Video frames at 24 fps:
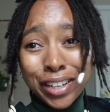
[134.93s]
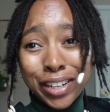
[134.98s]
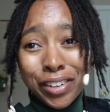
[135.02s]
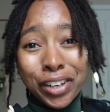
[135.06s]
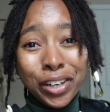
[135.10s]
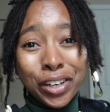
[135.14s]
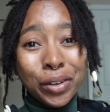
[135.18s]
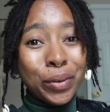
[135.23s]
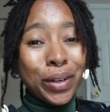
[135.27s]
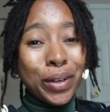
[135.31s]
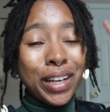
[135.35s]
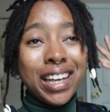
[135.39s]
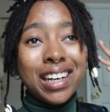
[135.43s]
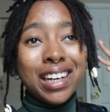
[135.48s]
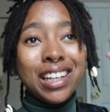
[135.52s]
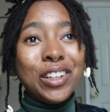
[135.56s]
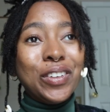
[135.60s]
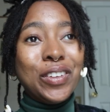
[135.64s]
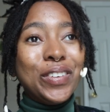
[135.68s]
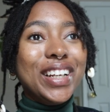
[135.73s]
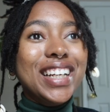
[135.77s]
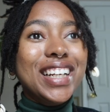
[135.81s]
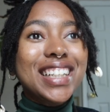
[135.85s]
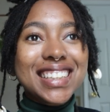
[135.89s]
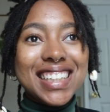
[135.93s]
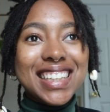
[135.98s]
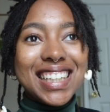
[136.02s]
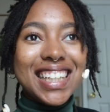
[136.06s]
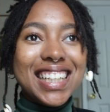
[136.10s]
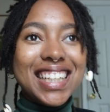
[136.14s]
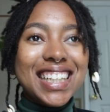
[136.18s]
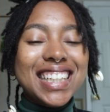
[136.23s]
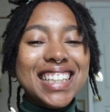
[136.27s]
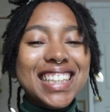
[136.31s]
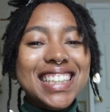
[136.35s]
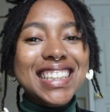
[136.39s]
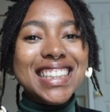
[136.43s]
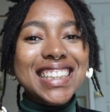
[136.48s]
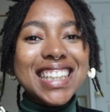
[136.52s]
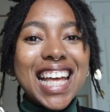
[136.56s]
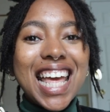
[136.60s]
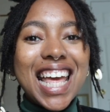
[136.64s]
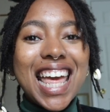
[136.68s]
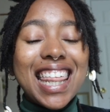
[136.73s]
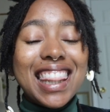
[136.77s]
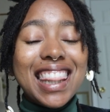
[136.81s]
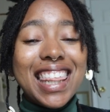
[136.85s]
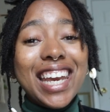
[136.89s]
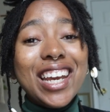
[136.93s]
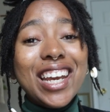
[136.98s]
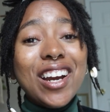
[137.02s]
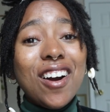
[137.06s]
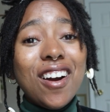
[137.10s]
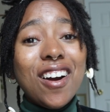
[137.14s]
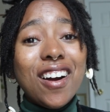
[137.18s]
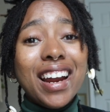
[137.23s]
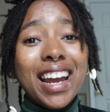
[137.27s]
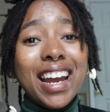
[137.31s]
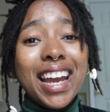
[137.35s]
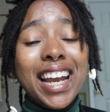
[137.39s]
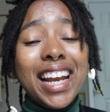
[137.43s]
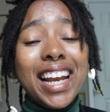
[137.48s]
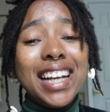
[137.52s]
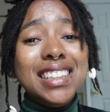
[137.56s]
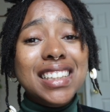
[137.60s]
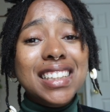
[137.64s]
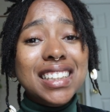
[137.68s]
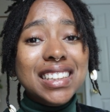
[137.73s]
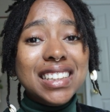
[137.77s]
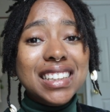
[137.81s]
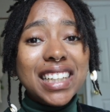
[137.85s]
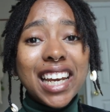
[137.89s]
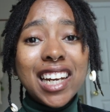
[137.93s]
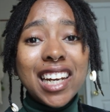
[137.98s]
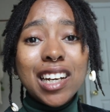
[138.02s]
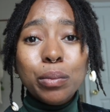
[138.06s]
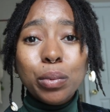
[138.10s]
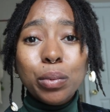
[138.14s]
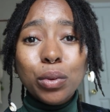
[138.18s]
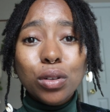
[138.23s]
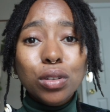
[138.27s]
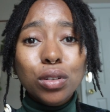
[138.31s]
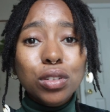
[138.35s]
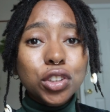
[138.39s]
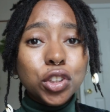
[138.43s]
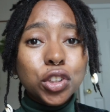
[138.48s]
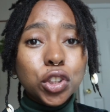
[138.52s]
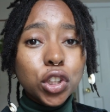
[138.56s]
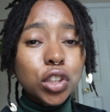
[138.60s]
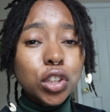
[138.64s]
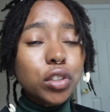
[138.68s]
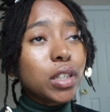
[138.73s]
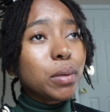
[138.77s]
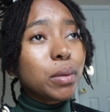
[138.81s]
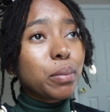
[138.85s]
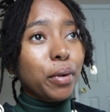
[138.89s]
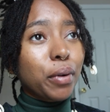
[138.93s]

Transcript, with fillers: You know, with Ana Luisa is. They are a sustainable jewelry